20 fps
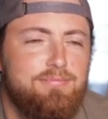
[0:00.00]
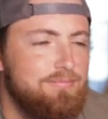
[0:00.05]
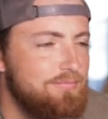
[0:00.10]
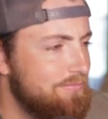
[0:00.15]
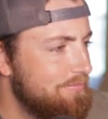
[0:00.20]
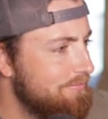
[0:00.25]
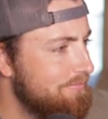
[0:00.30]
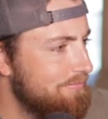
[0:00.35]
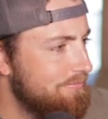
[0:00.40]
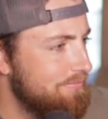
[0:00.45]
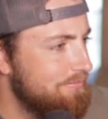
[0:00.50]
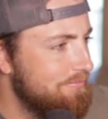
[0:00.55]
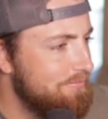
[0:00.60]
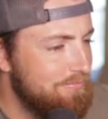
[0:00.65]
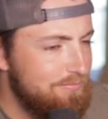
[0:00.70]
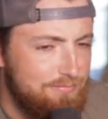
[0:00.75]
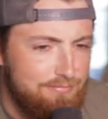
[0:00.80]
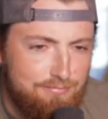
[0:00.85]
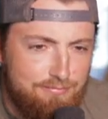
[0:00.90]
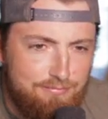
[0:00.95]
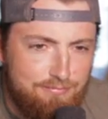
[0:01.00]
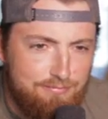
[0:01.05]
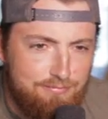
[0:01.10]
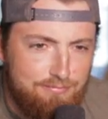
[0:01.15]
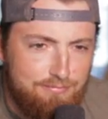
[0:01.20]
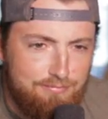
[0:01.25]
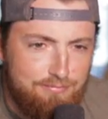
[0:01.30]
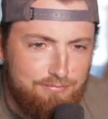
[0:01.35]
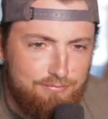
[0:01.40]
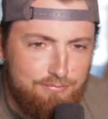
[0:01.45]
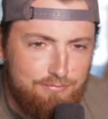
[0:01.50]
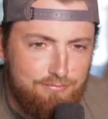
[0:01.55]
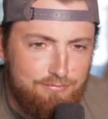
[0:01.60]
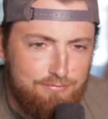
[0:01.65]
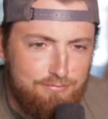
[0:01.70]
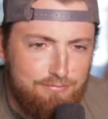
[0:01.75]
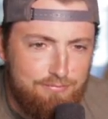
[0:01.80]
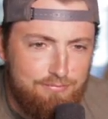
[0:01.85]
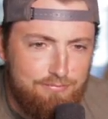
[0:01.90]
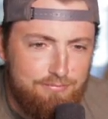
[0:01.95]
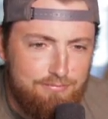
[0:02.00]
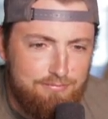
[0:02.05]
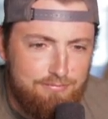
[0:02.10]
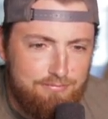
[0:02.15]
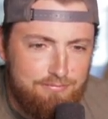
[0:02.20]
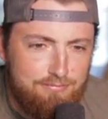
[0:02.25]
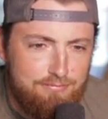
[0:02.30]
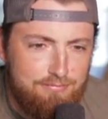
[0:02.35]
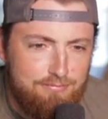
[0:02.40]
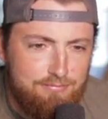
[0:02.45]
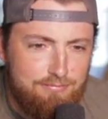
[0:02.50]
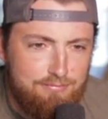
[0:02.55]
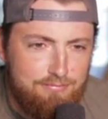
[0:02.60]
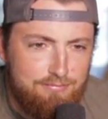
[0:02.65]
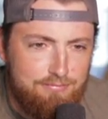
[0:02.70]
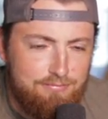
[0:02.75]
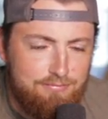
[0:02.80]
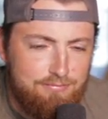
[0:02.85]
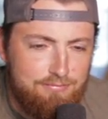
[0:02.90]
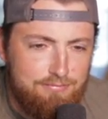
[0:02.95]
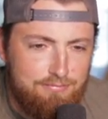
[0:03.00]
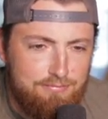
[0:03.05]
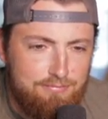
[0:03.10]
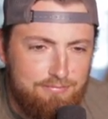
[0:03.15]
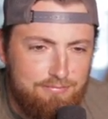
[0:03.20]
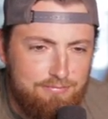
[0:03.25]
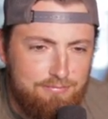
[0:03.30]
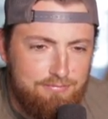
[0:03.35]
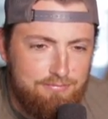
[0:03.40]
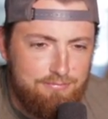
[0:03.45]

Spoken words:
(silent)